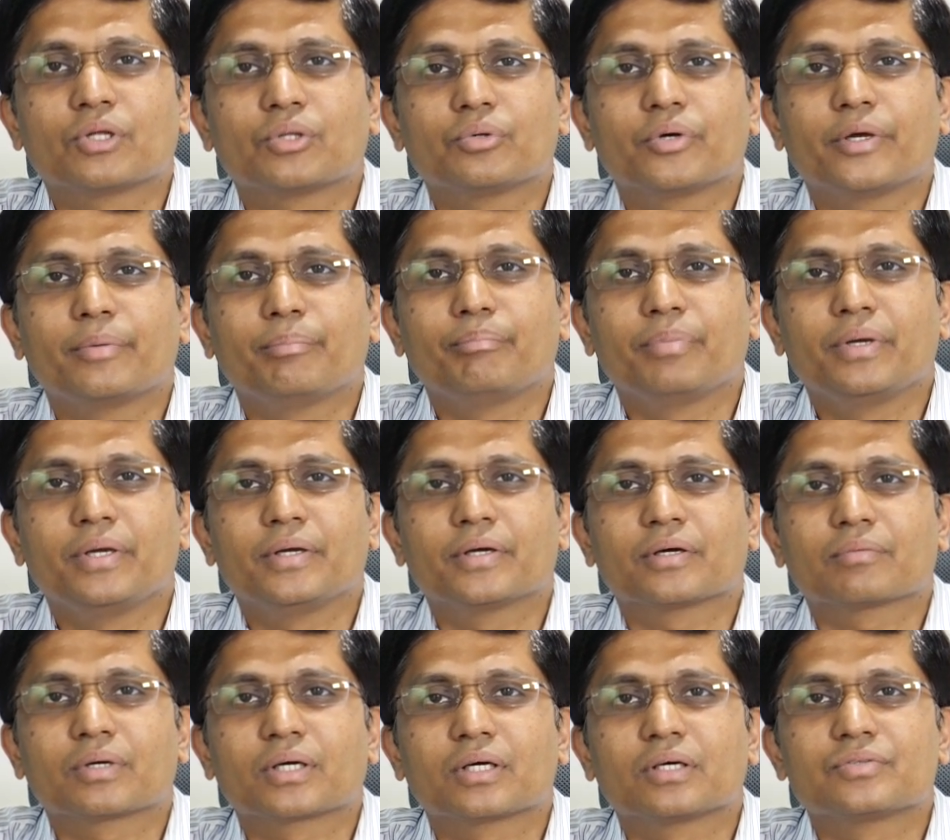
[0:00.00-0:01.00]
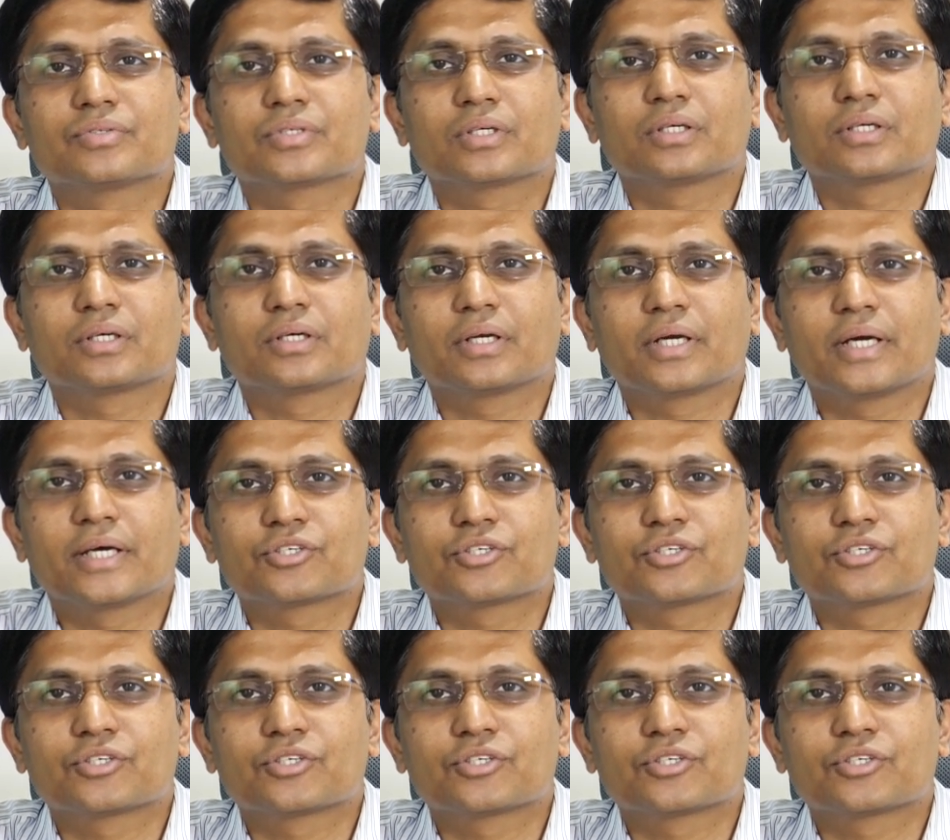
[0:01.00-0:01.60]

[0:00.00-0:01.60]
Madhu MP, I'm a consultant